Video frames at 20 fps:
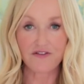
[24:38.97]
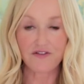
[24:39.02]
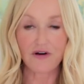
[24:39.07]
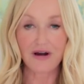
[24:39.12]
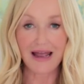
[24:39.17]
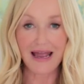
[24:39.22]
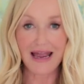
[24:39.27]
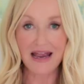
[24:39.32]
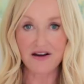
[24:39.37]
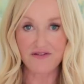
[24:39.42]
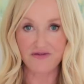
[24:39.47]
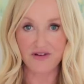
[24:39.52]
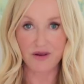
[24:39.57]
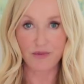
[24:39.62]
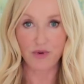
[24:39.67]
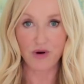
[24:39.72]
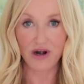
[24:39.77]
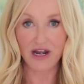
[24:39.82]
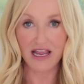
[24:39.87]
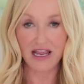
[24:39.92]
for
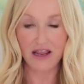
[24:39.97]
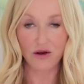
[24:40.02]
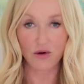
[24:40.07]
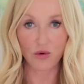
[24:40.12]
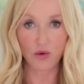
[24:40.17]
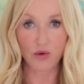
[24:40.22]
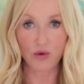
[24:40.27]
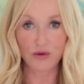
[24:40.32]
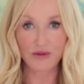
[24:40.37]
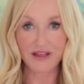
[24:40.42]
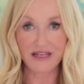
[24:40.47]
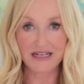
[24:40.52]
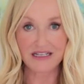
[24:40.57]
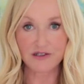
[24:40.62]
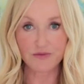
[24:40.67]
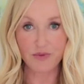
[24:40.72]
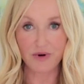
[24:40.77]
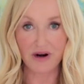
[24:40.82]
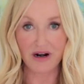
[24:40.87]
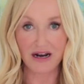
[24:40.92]
everybody, all
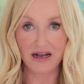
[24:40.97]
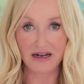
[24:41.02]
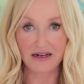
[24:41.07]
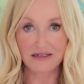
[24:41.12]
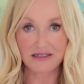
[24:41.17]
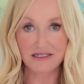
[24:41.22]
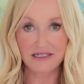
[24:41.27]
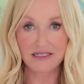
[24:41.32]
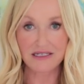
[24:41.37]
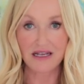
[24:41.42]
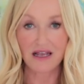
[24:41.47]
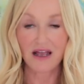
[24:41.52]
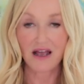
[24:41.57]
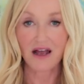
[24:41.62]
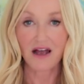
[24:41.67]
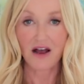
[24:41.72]
these products?